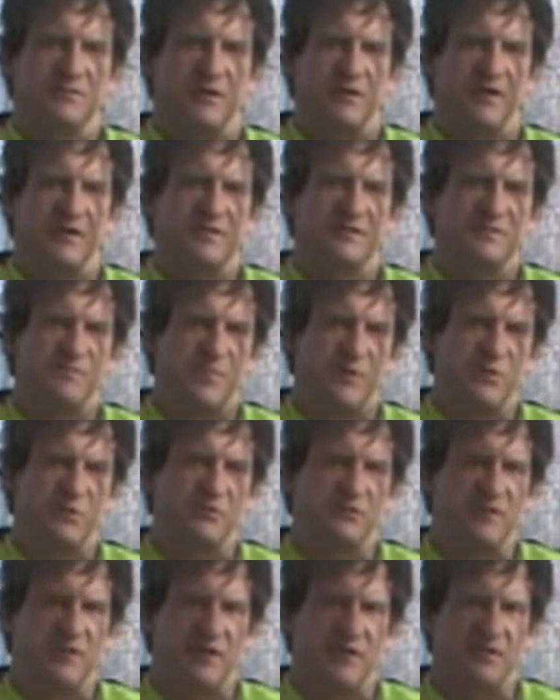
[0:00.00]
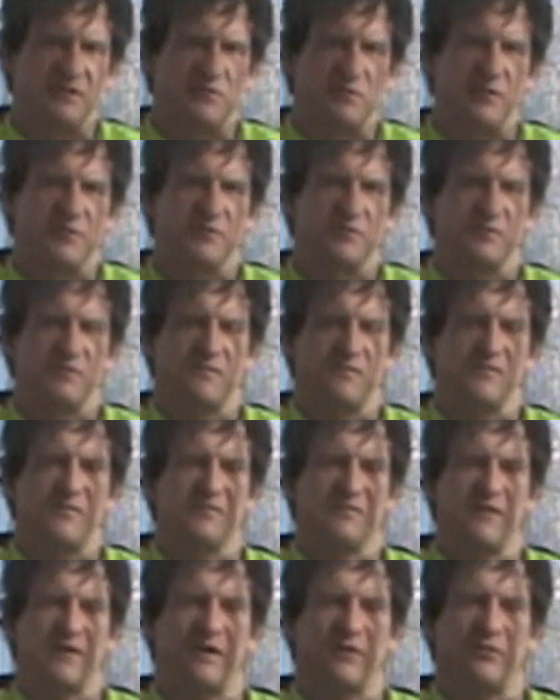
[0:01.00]
and expose that as a web
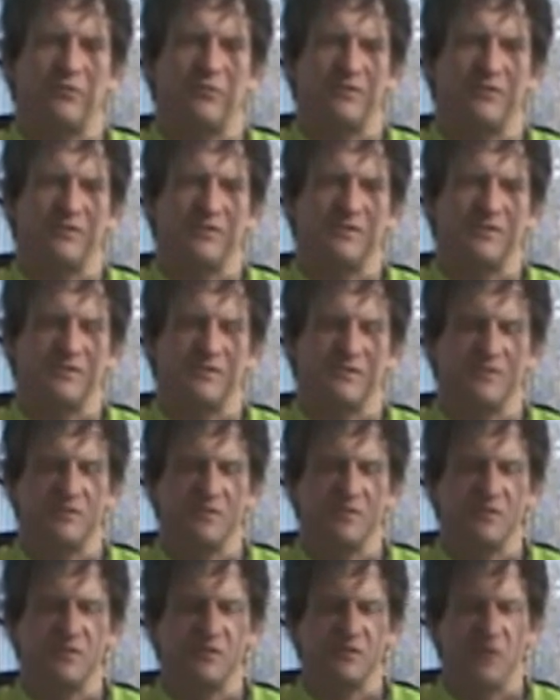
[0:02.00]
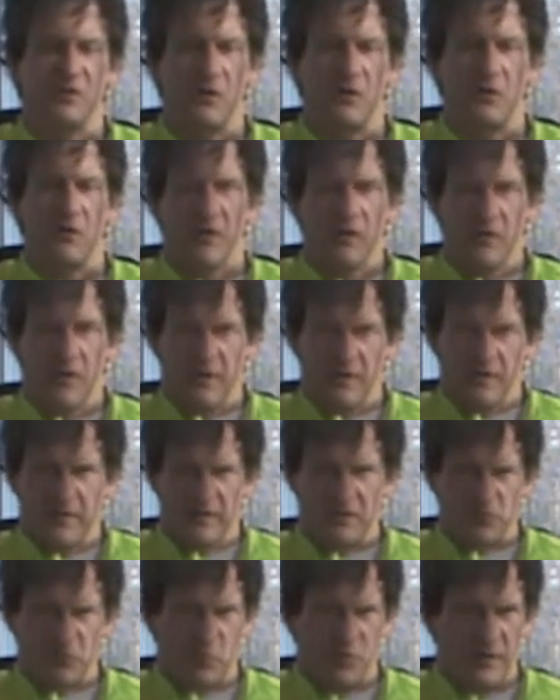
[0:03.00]
service on open systems. So
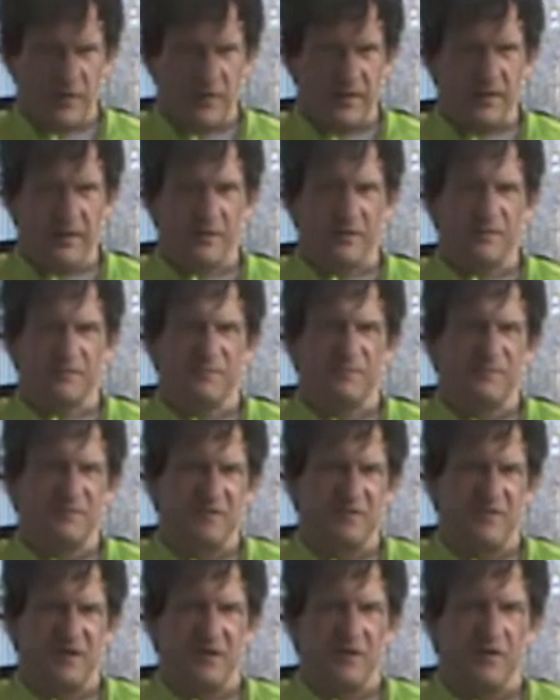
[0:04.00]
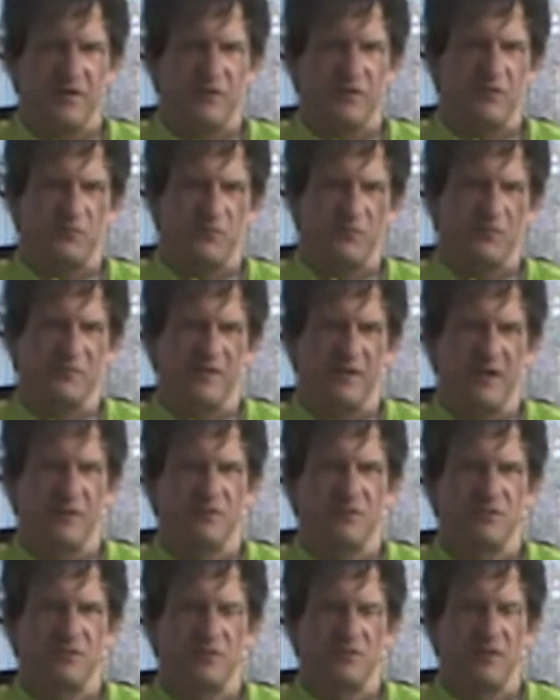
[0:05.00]
that's one specific area it drills
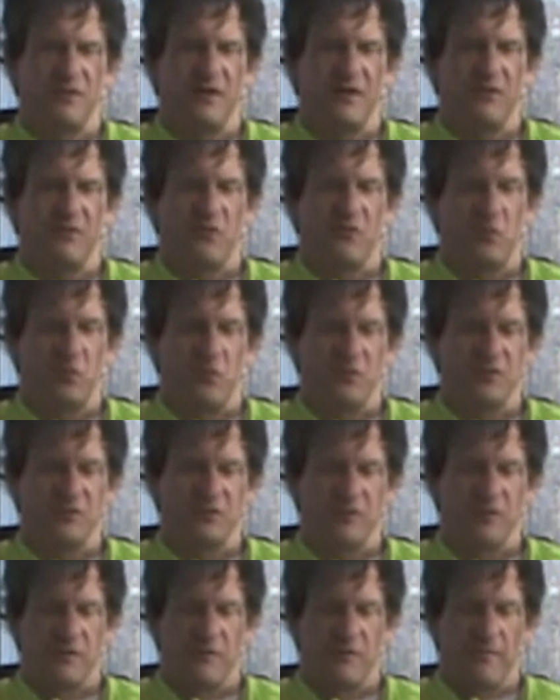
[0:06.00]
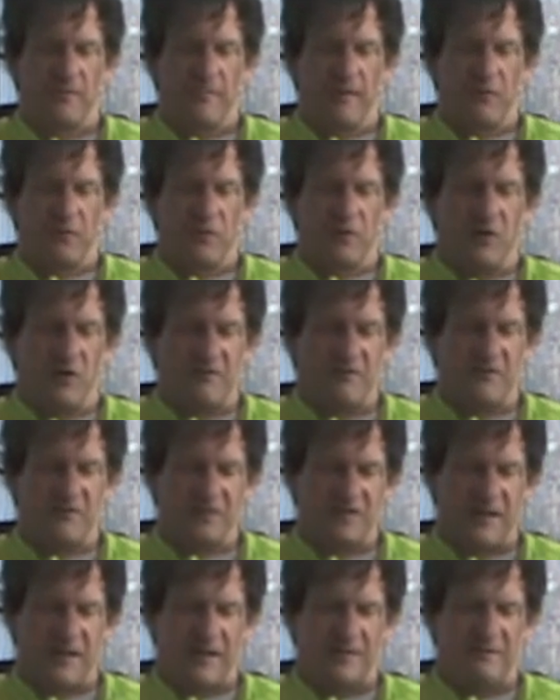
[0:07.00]
down to. And then of course, we
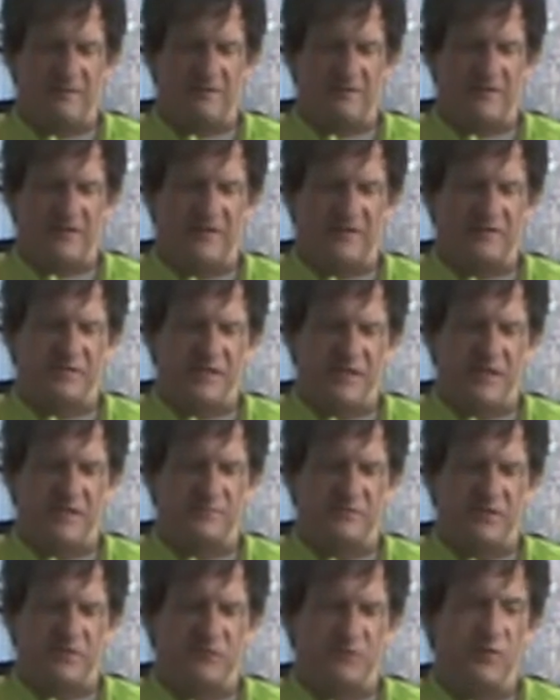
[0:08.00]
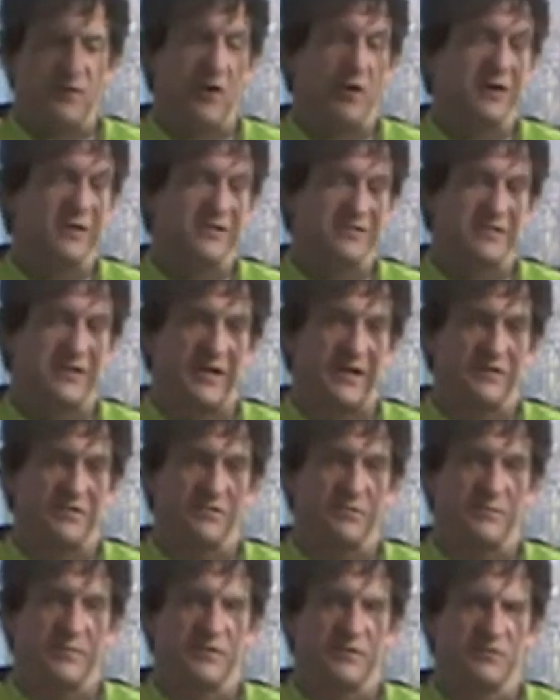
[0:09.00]
oftentimes find times that
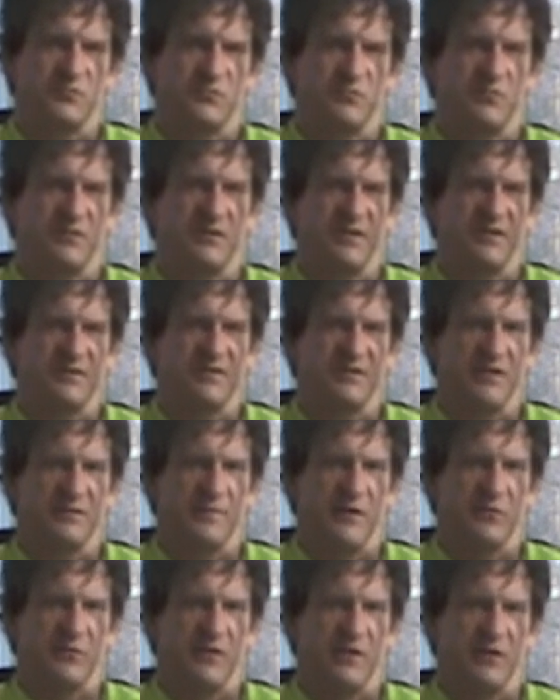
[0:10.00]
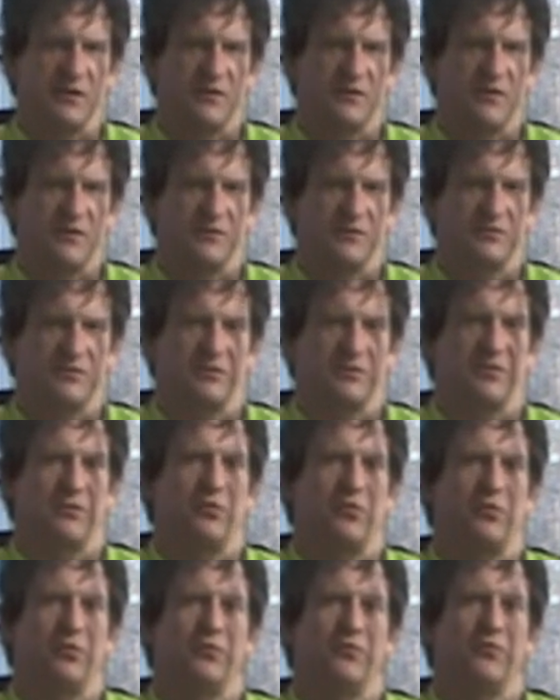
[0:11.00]
re-architecture, because the nice thing about re-architecture is you get a
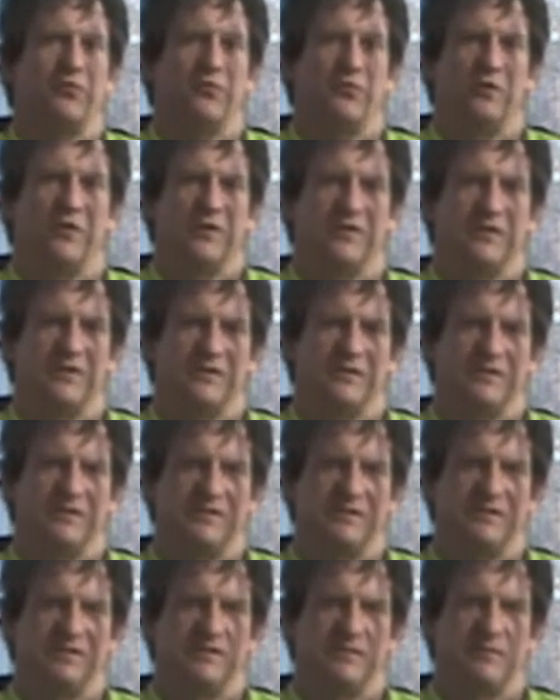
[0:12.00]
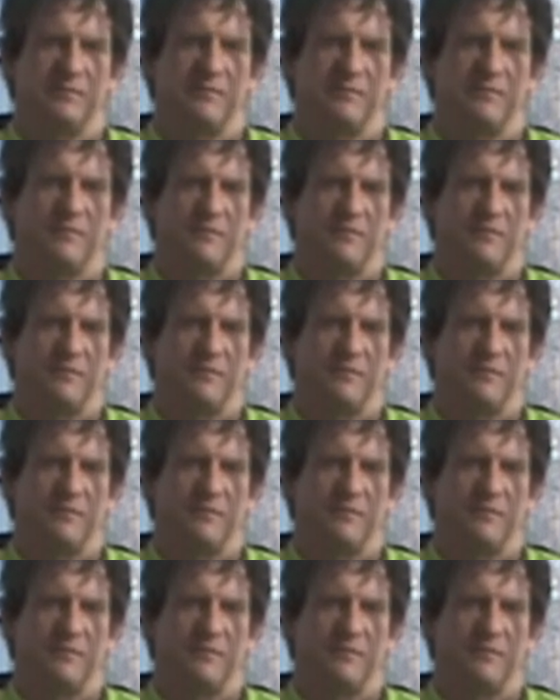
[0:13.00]
whole new system